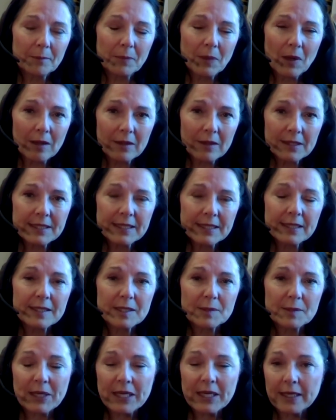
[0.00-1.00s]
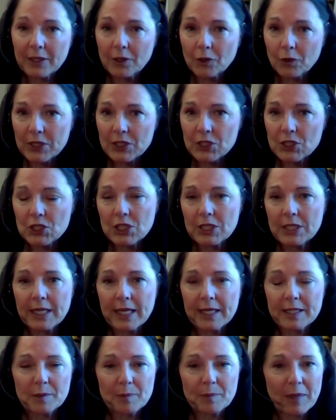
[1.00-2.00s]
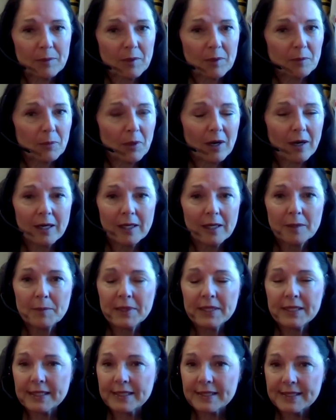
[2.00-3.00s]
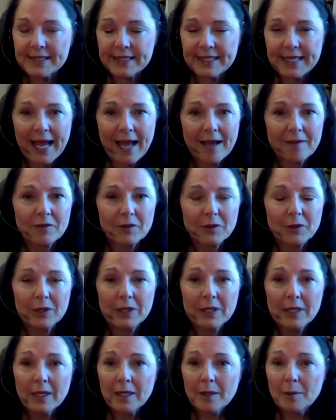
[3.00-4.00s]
politics, being a Christian, as a member of parliament, as staffer,